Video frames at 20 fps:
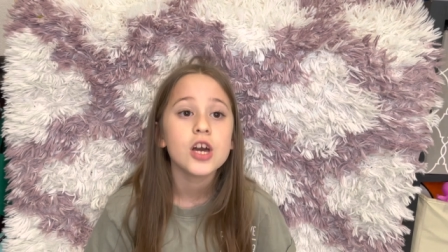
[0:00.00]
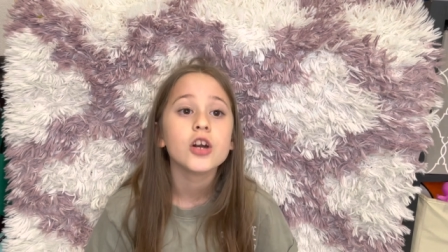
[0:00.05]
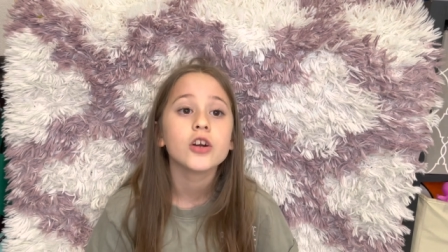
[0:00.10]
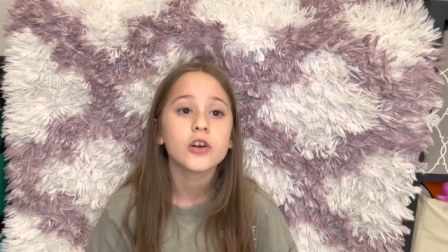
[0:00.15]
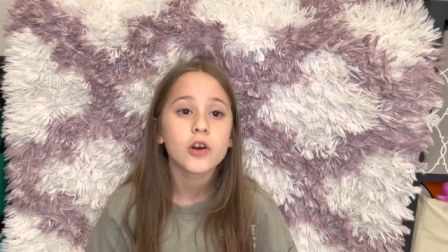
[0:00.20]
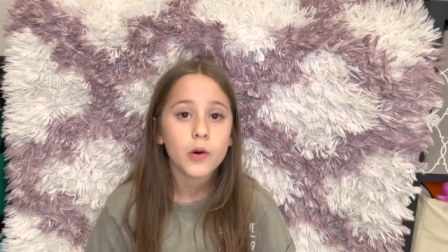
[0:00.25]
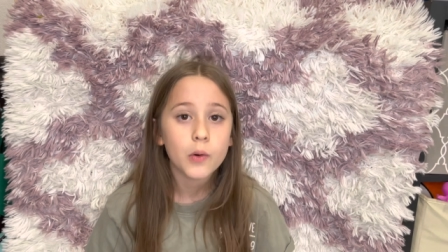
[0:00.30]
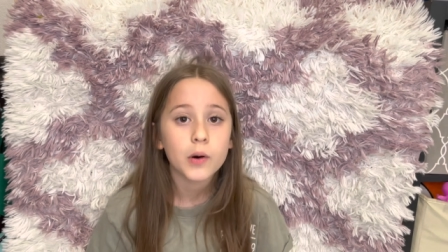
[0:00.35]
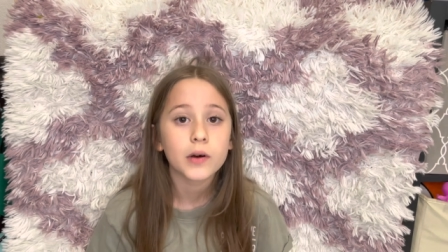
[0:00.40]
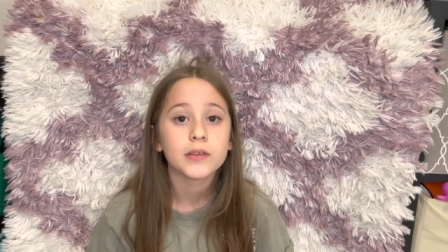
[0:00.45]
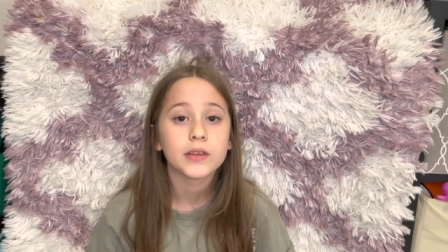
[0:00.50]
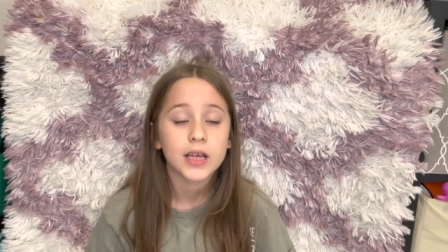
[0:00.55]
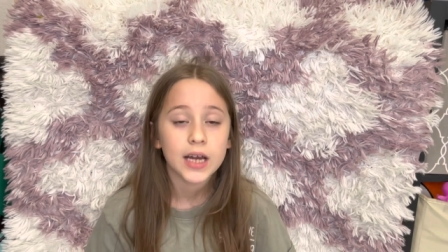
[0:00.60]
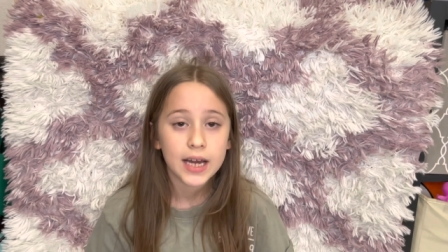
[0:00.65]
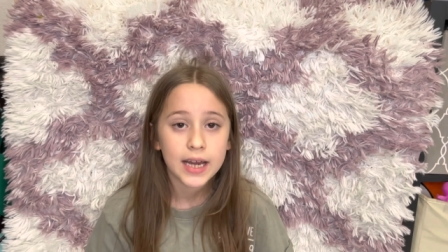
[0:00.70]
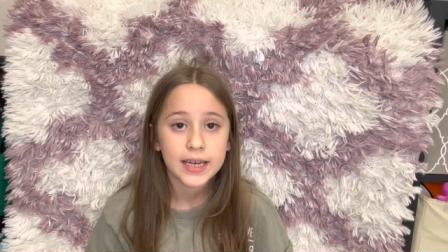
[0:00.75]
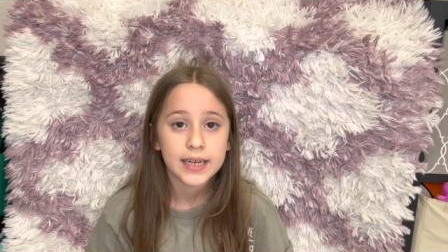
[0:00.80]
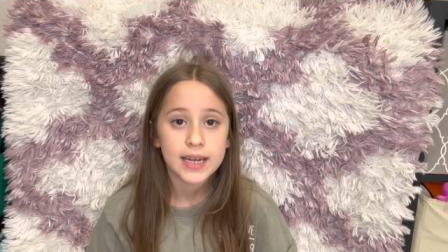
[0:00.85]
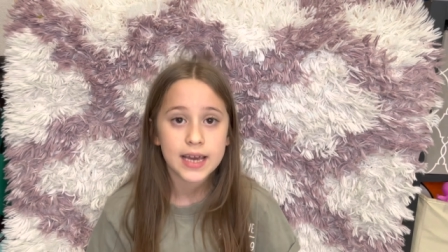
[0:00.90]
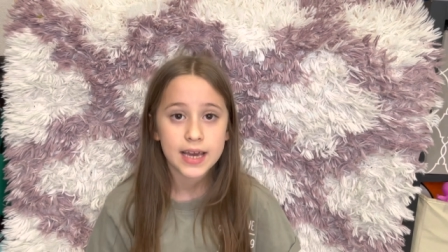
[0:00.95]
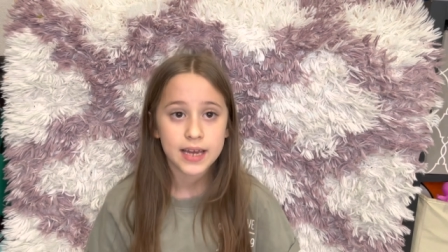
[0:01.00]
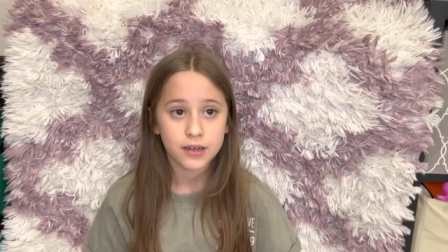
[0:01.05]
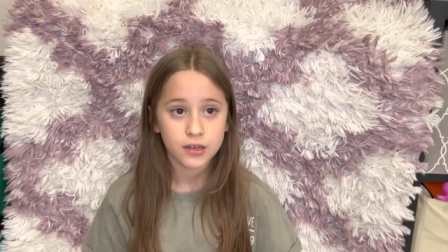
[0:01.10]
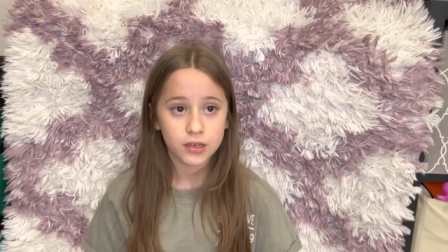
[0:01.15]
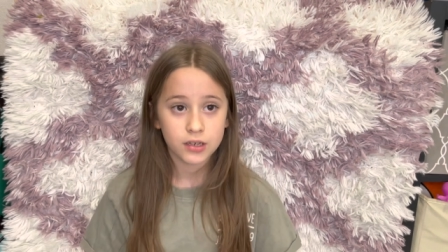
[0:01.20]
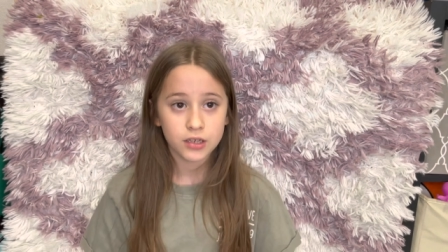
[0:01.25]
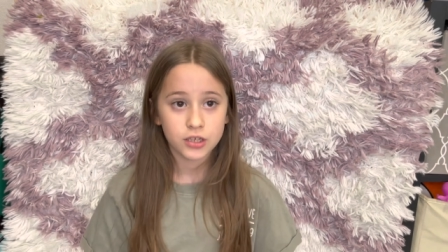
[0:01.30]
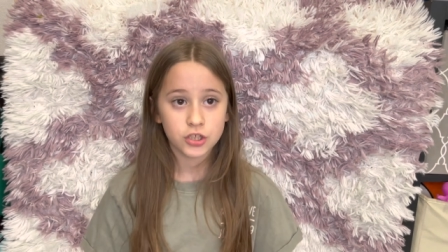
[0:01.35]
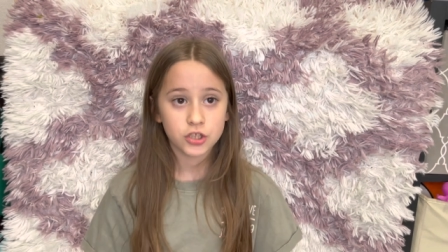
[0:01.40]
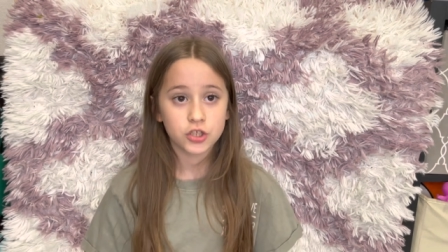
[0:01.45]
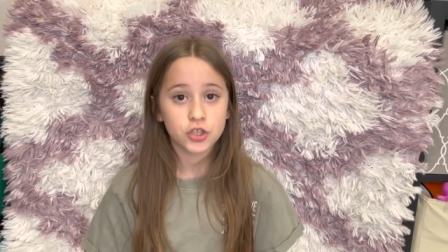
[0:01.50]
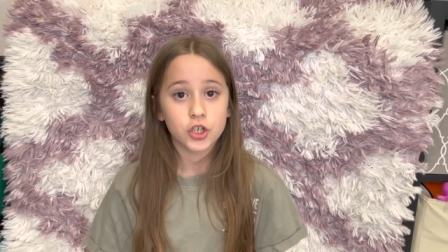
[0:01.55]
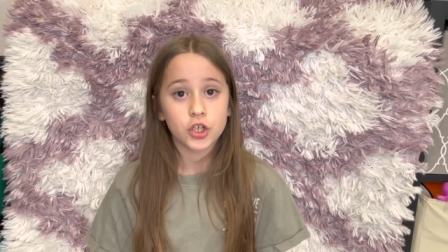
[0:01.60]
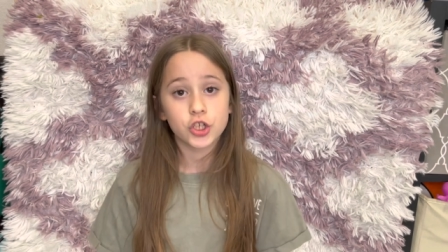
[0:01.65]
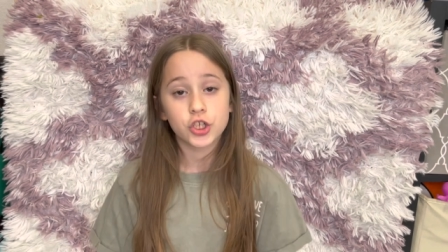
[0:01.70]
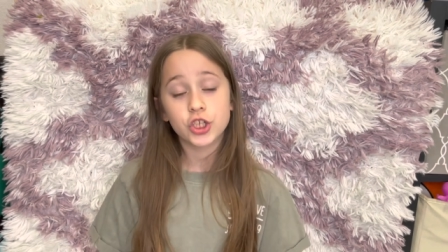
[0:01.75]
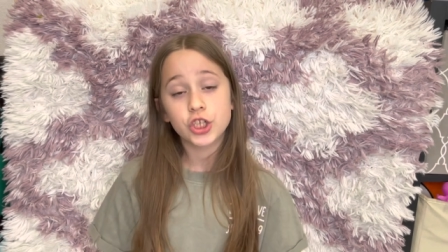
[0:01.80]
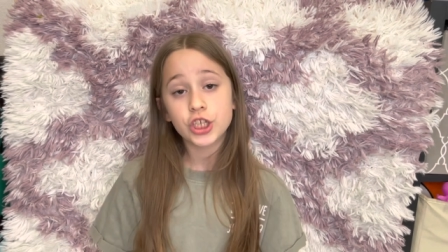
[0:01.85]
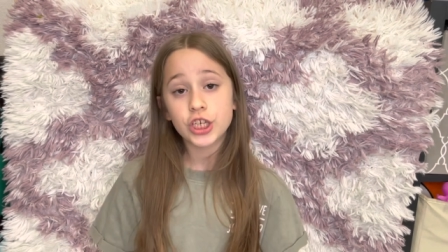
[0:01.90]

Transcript: go online and search